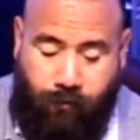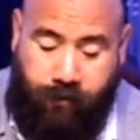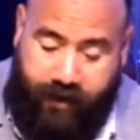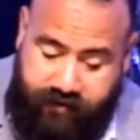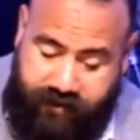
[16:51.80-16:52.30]
Well,
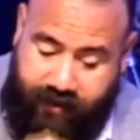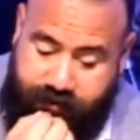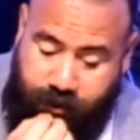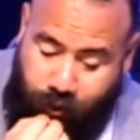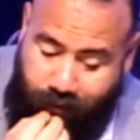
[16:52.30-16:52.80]
they said,
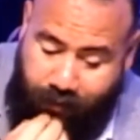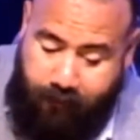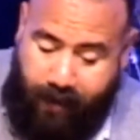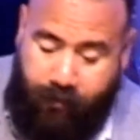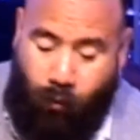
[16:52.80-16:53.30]
Sir, we
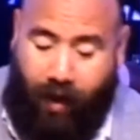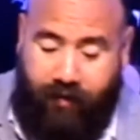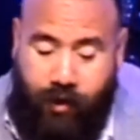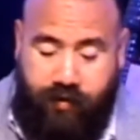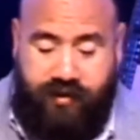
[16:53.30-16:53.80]
remember while
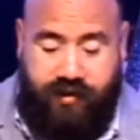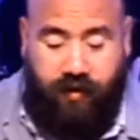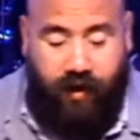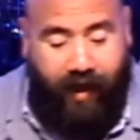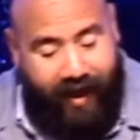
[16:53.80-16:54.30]
he was still
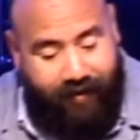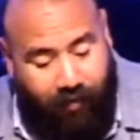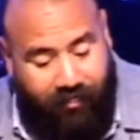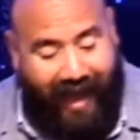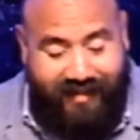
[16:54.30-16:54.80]
alive how
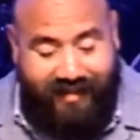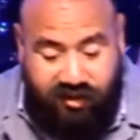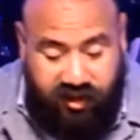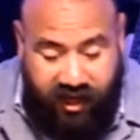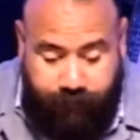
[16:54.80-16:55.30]
that
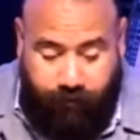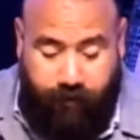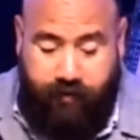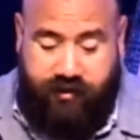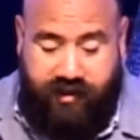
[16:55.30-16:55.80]

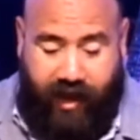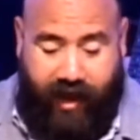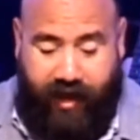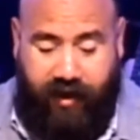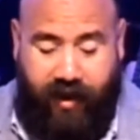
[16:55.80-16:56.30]
deceiver
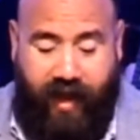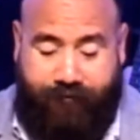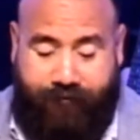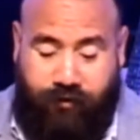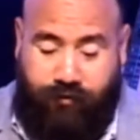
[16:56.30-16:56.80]
said,
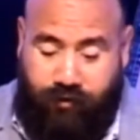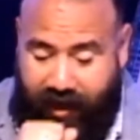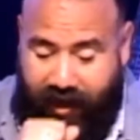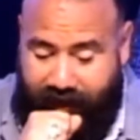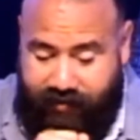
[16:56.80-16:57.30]
After three
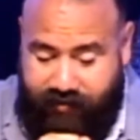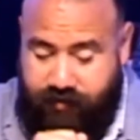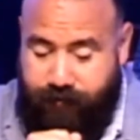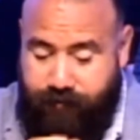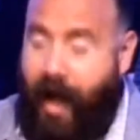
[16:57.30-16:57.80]
days,
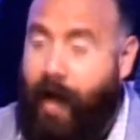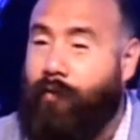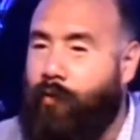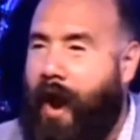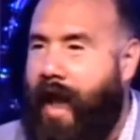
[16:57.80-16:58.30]
I will
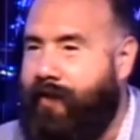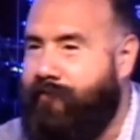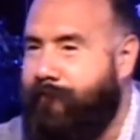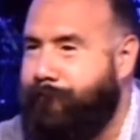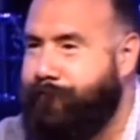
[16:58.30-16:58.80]
rise.
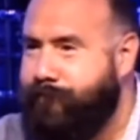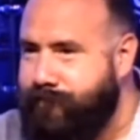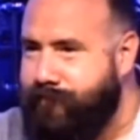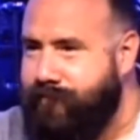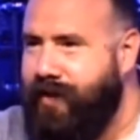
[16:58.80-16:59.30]

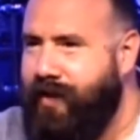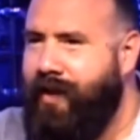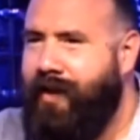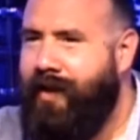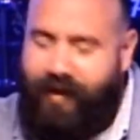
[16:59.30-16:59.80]

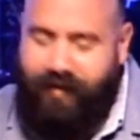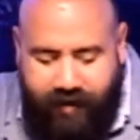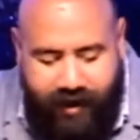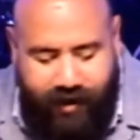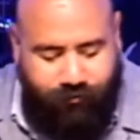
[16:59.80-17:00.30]
Isn't
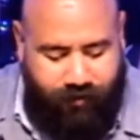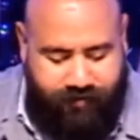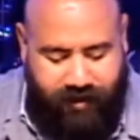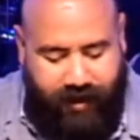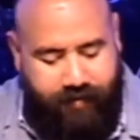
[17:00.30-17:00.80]
it
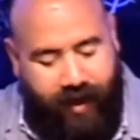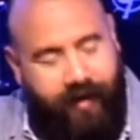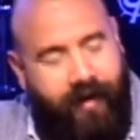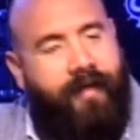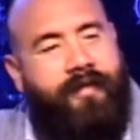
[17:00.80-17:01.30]
interesting that
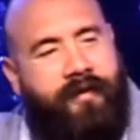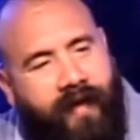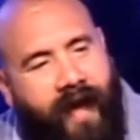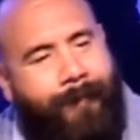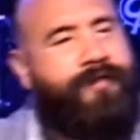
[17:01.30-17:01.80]
the
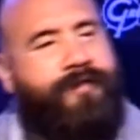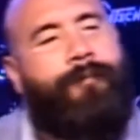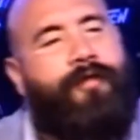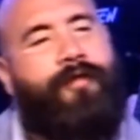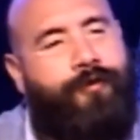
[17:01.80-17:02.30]
disciples come
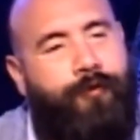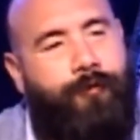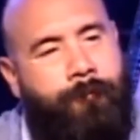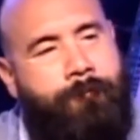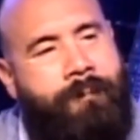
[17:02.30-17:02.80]
to the
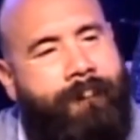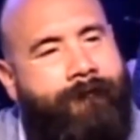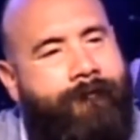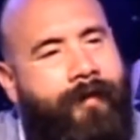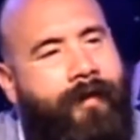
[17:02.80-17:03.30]
tomb
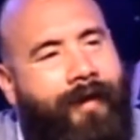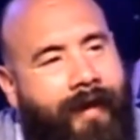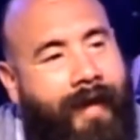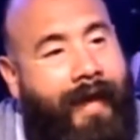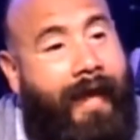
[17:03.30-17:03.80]

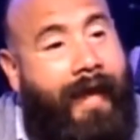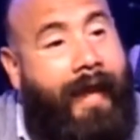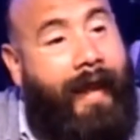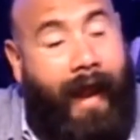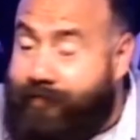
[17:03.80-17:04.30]

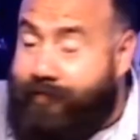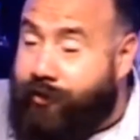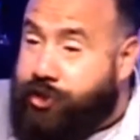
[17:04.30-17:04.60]
and they're